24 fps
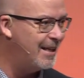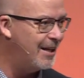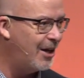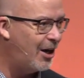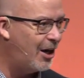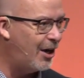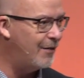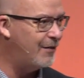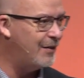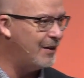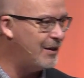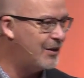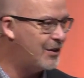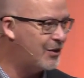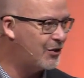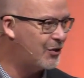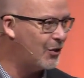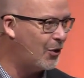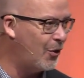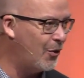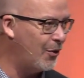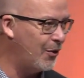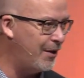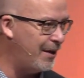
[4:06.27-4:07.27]
of these
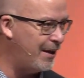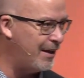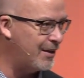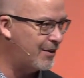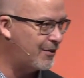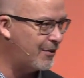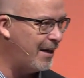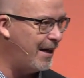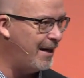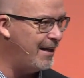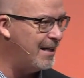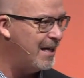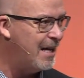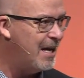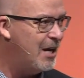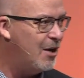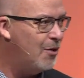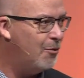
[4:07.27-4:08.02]
stories, right?